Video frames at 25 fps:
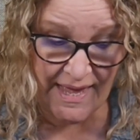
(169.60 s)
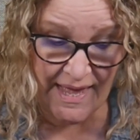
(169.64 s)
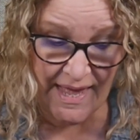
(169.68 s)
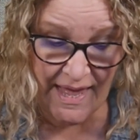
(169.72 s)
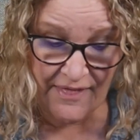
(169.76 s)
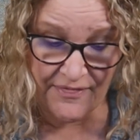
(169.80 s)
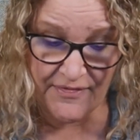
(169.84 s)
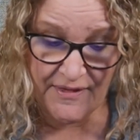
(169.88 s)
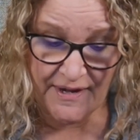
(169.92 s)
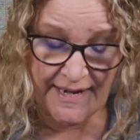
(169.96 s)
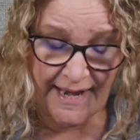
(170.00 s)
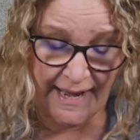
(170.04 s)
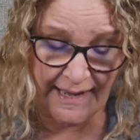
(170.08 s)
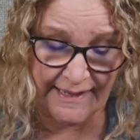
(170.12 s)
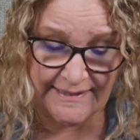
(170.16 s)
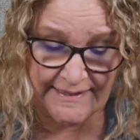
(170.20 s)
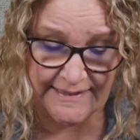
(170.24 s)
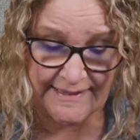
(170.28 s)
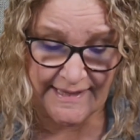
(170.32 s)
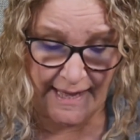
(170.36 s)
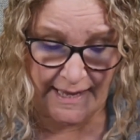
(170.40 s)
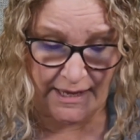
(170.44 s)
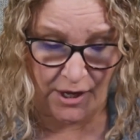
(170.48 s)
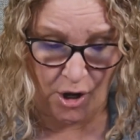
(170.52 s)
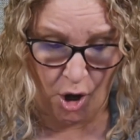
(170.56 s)
The next
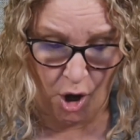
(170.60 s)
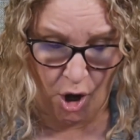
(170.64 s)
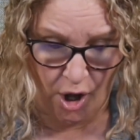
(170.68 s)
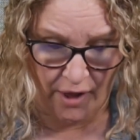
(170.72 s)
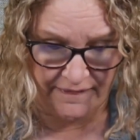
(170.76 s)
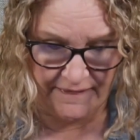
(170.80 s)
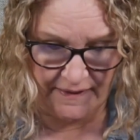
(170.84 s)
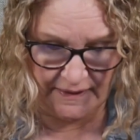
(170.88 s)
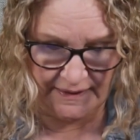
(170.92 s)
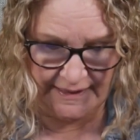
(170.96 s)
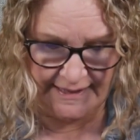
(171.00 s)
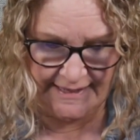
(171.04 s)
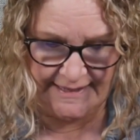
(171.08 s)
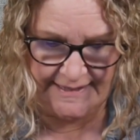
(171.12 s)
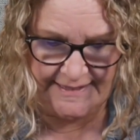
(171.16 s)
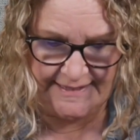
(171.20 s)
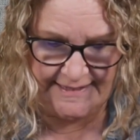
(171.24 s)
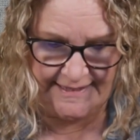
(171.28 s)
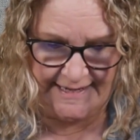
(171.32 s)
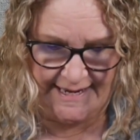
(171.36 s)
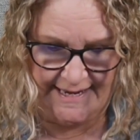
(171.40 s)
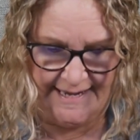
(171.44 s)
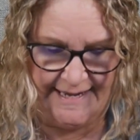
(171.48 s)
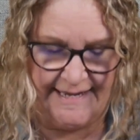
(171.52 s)
thing on the list